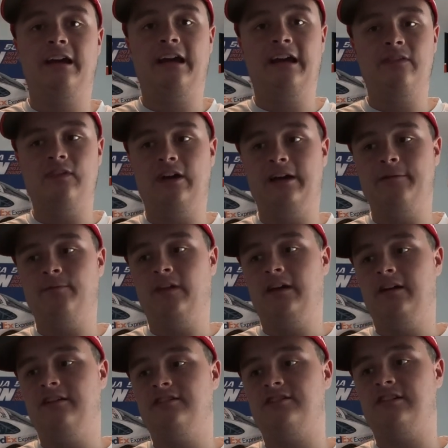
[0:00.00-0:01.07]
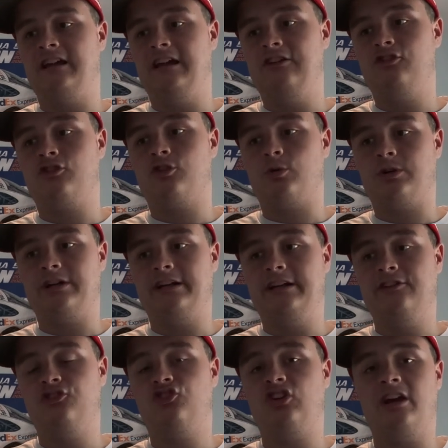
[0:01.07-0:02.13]
And then stage three,
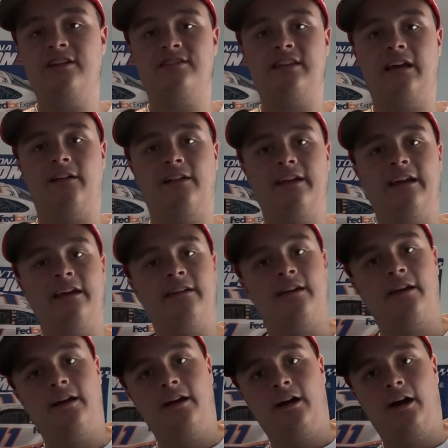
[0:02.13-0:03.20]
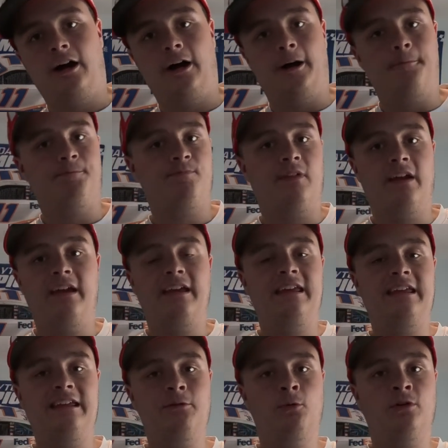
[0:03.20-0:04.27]
Chase Elliott.
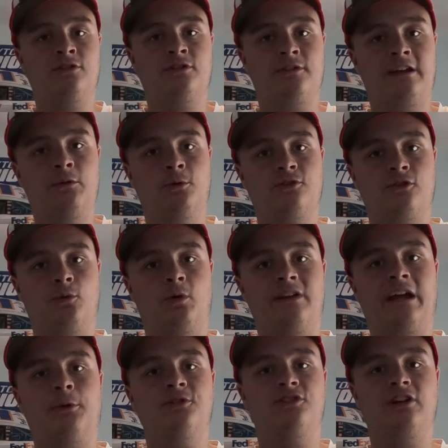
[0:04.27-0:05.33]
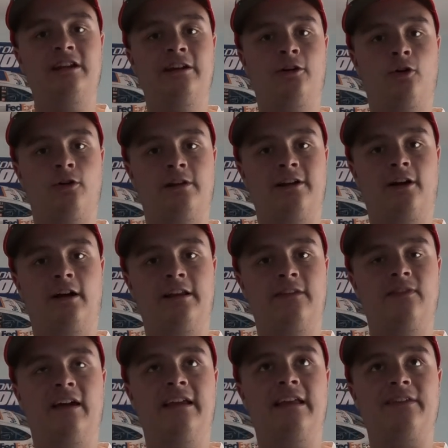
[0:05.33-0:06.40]
He was the one that was leading early on,
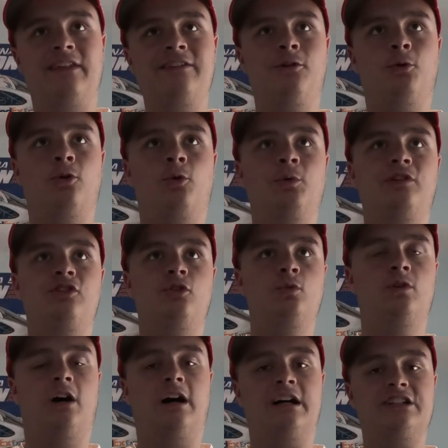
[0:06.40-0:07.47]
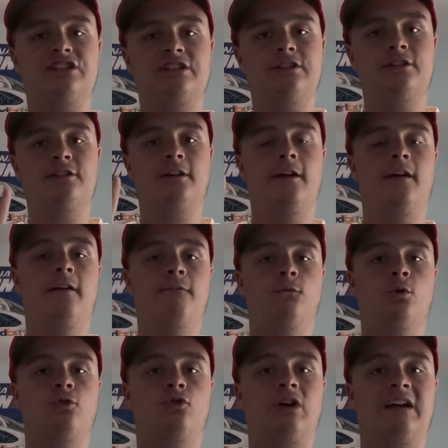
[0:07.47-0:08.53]
and then I think there were only two cautions
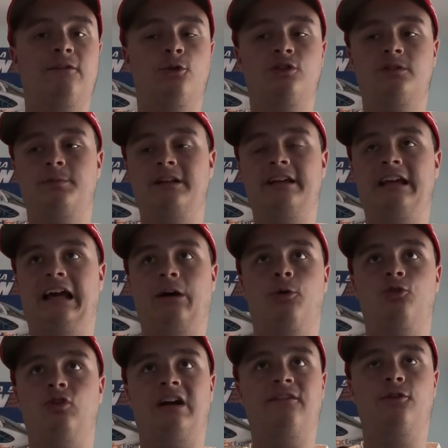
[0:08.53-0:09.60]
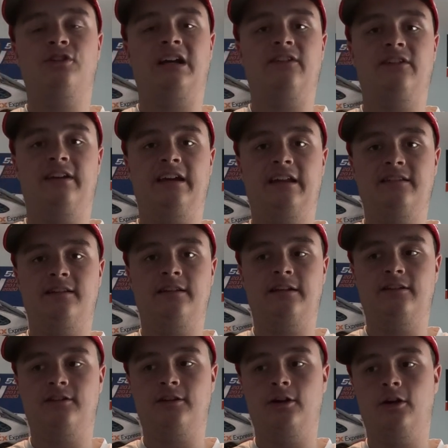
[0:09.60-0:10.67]
for drivers spinning out or drivers having
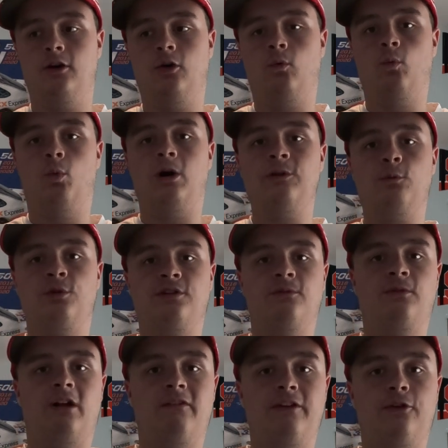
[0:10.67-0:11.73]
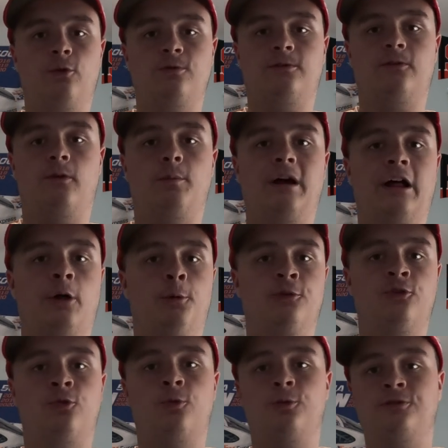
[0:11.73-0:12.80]
incidents. One was involving Christopher Bell,
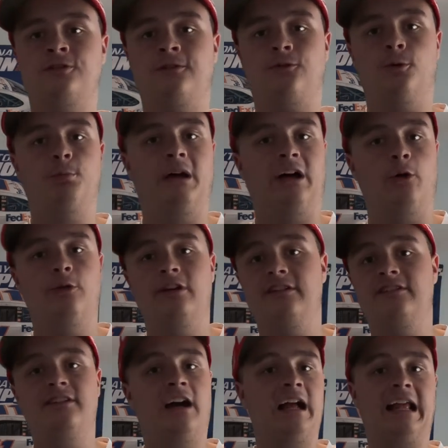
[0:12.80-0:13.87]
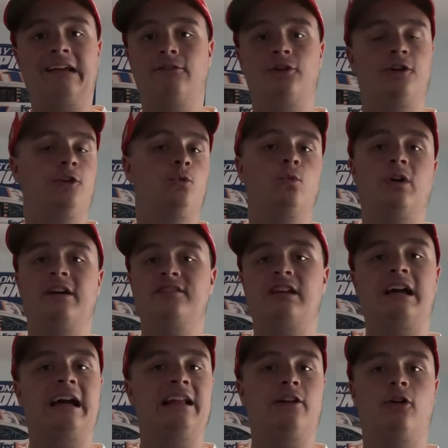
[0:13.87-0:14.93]
which Christopher Bell did not have a good race
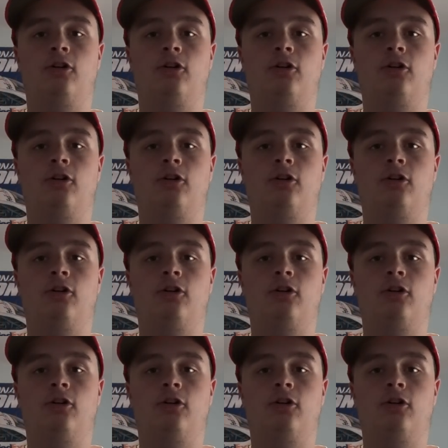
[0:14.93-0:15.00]
at